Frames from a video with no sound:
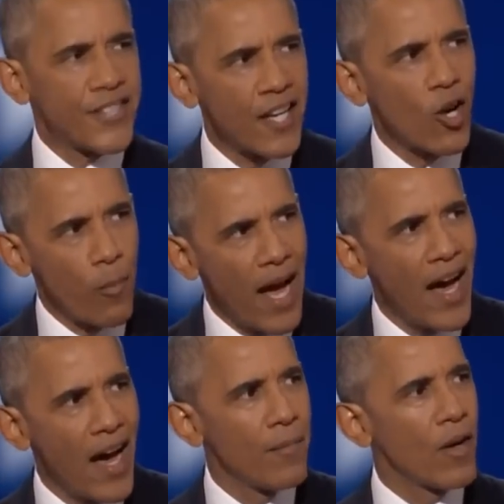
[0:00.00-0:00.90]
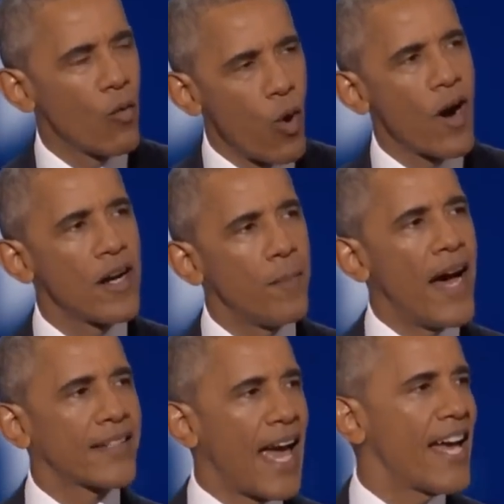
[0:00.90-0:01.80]
the single mom worried
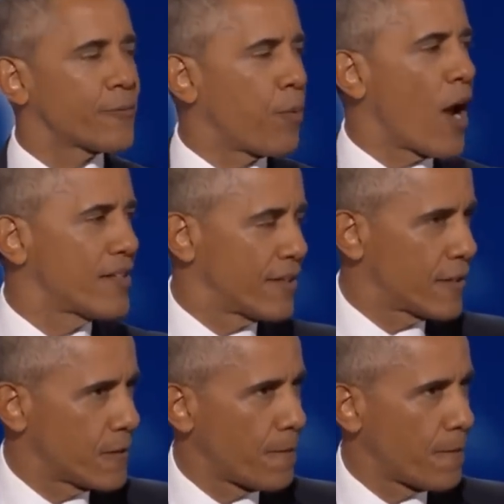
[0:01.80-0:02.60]
about gas prices.